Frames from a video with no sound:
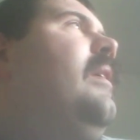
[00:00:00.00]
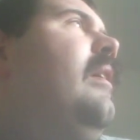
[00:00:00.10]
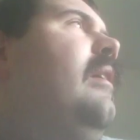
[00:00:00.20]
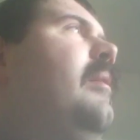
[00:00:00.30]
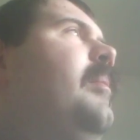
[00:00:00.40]

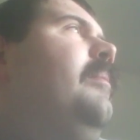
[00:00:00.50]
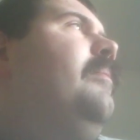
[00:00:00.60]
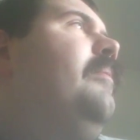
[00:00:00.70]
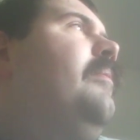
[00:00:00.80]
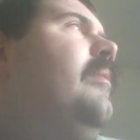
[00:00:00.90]

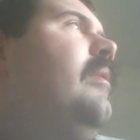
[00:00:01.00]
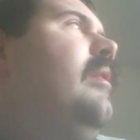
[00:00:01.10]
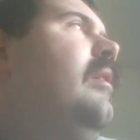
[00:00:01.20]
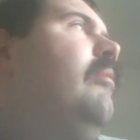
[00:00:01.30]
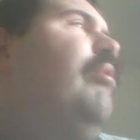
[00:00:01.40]
um,
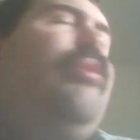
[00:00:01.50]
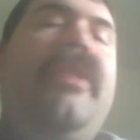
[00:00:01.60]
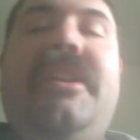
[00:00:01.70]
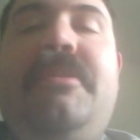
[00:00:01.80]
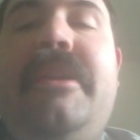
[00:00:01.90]
which
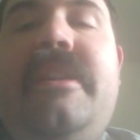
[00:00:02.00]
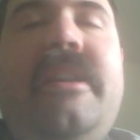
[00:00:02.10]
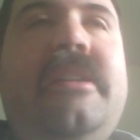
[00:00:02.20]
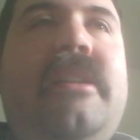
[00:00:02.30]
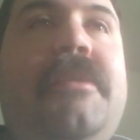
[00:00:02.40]
will get explained in the
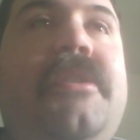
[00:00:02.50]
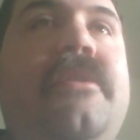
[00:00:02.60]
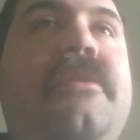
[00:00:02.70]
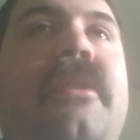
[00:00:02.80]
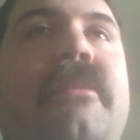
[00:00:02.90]
next
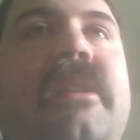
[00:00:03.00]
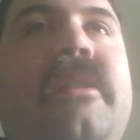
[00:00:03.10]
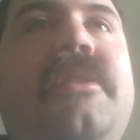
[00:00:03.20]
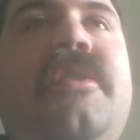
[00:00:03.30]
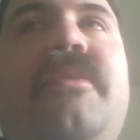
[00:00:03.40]
episode, so I'm not going to